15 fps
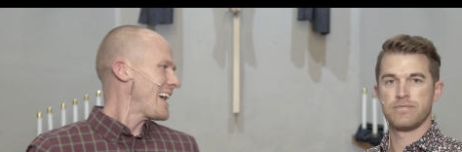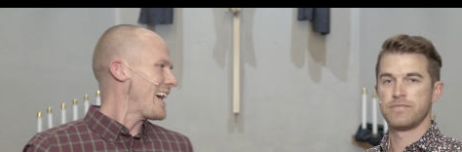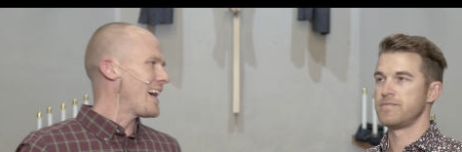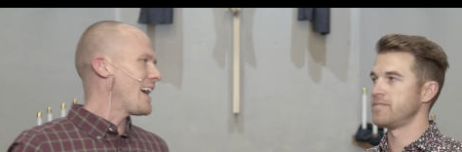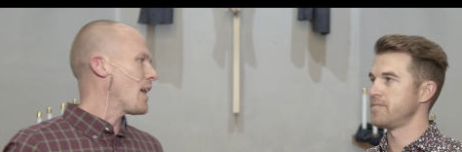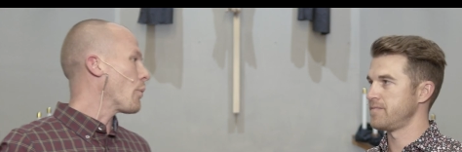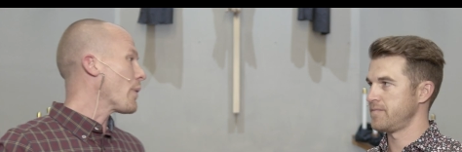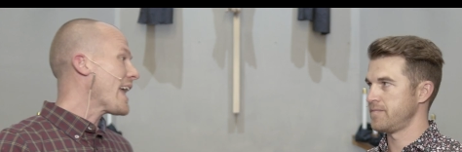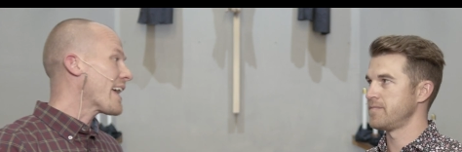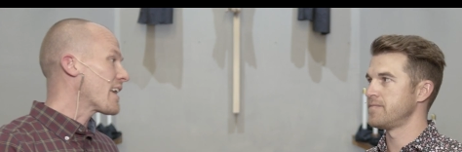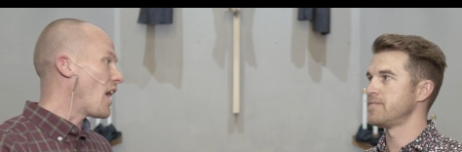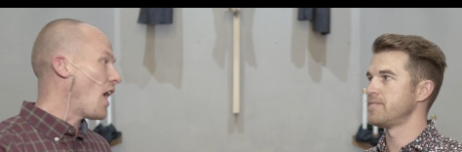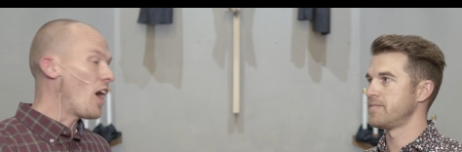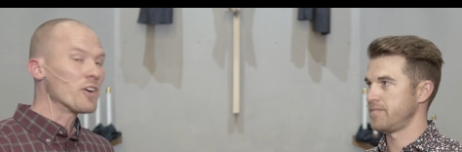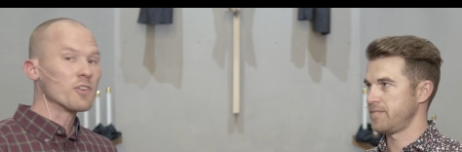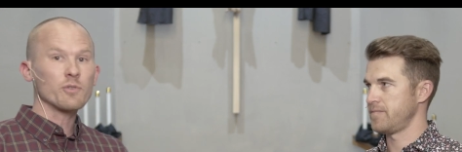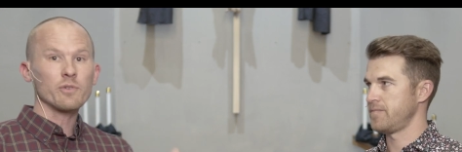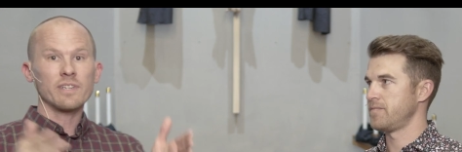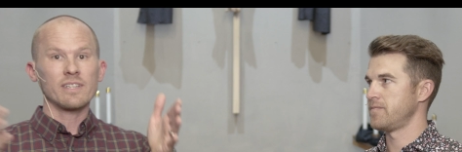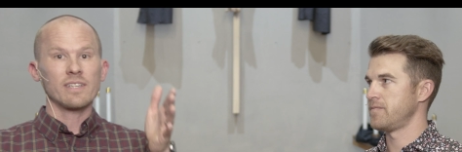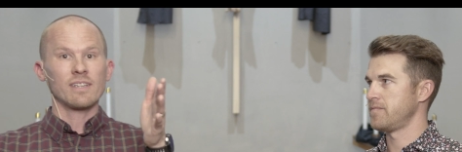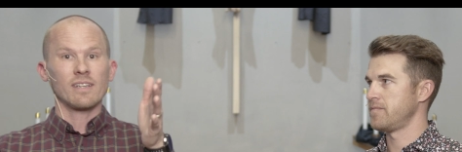Speaker 1: Uh, we had
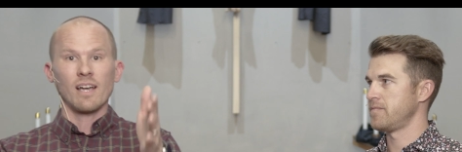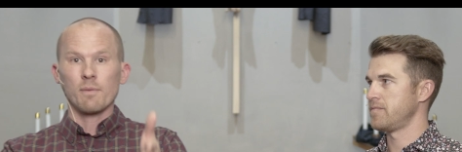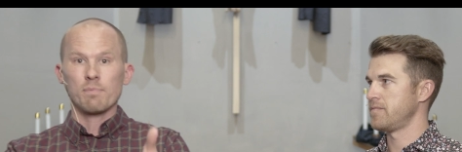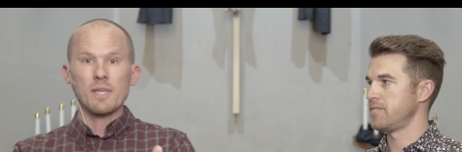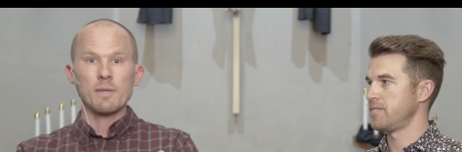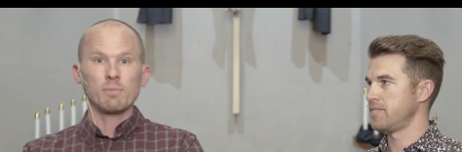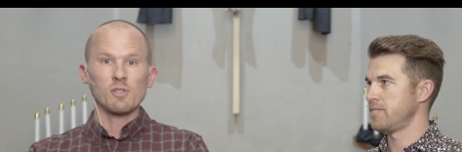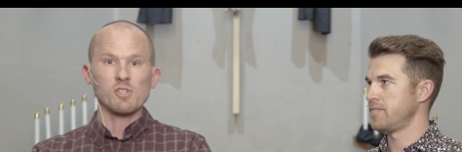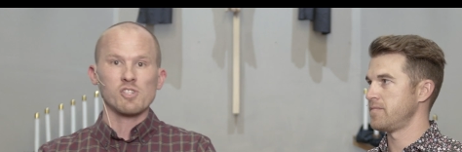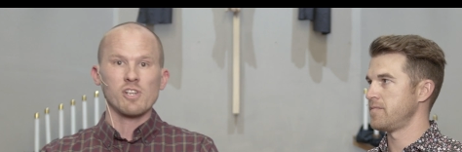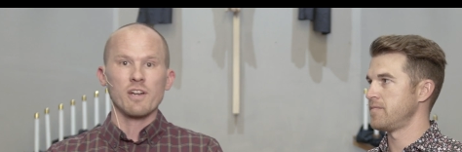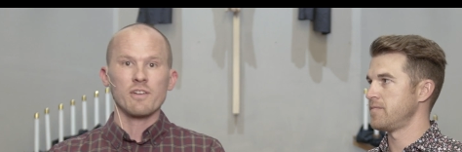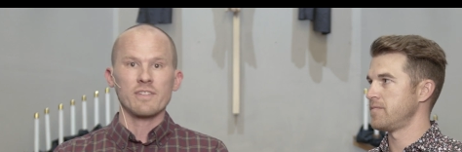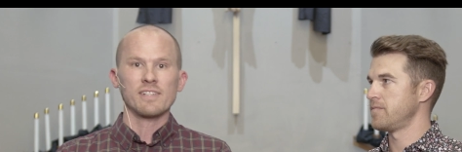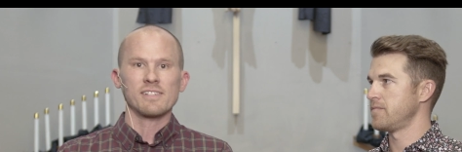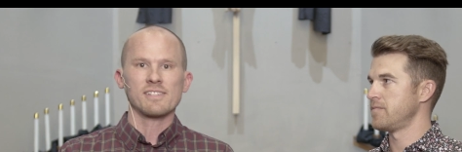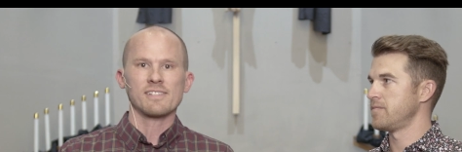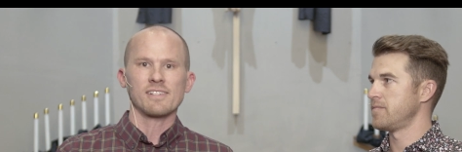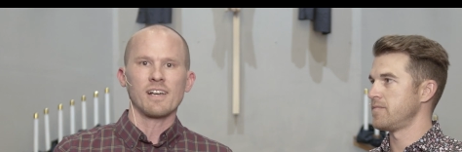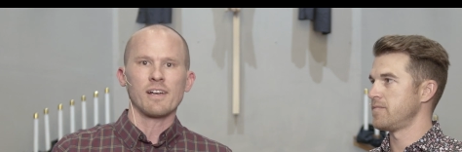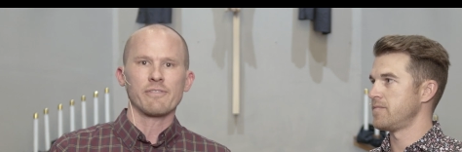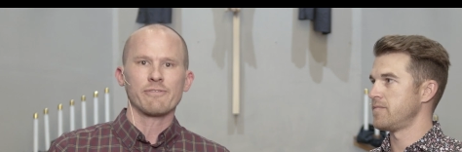100 uh, people share
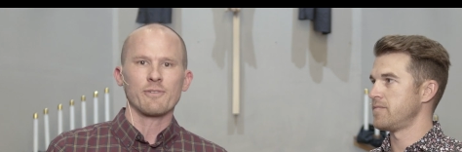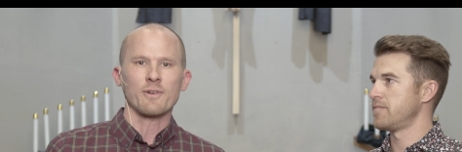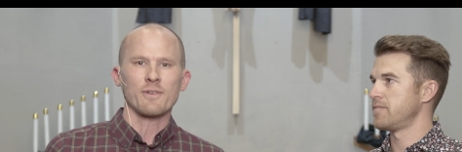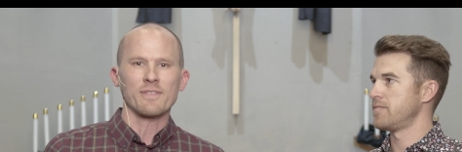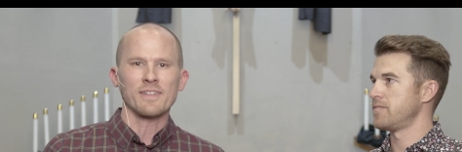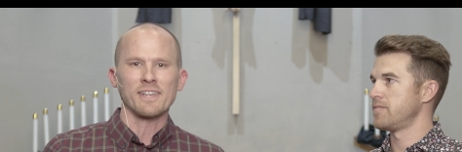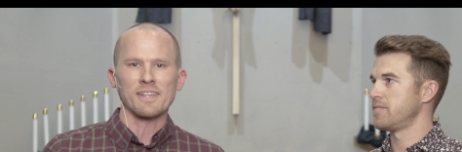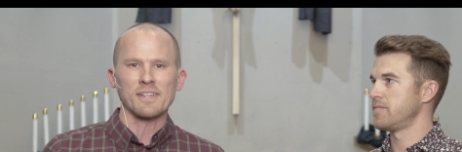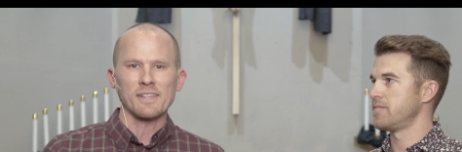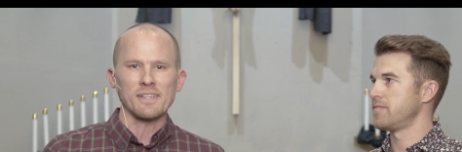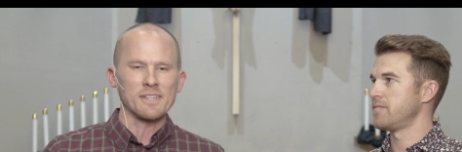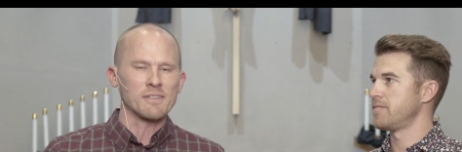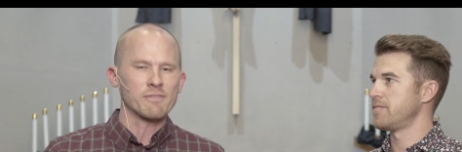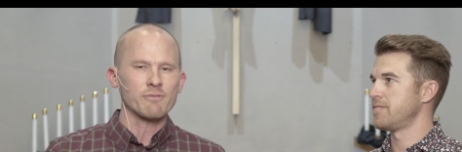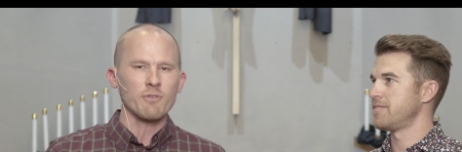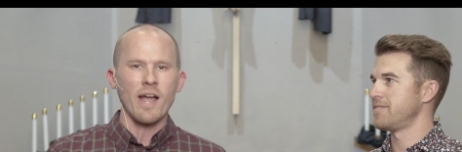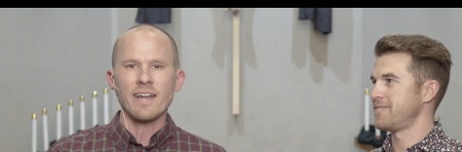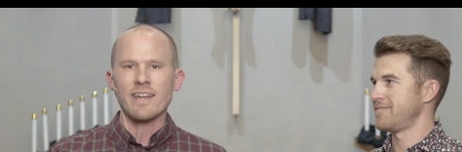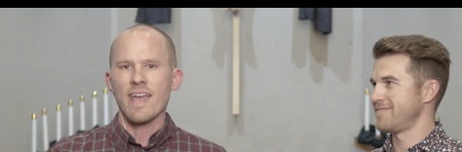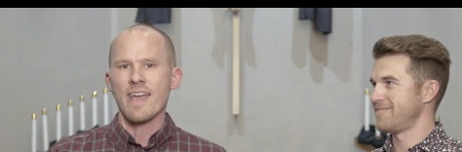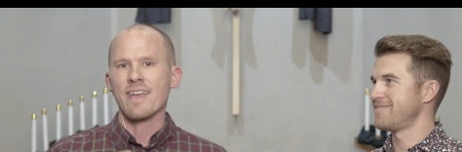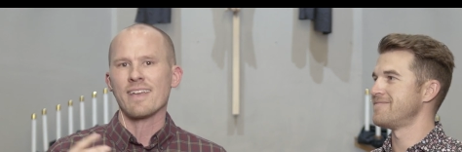this uh, for the Good
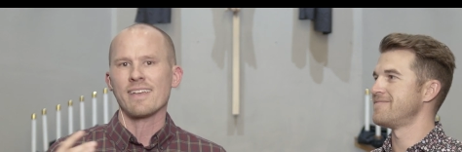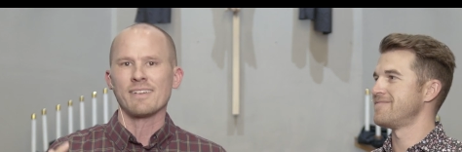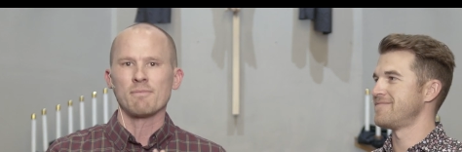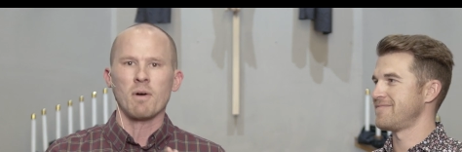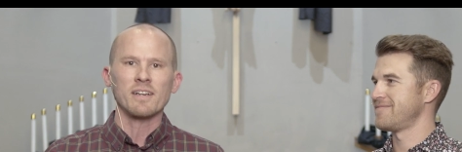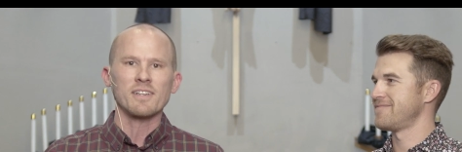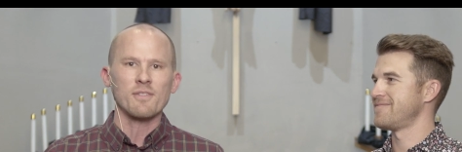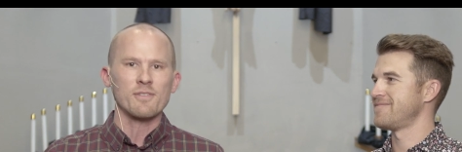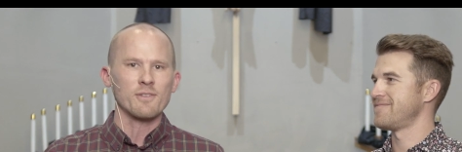Friday and Maundy,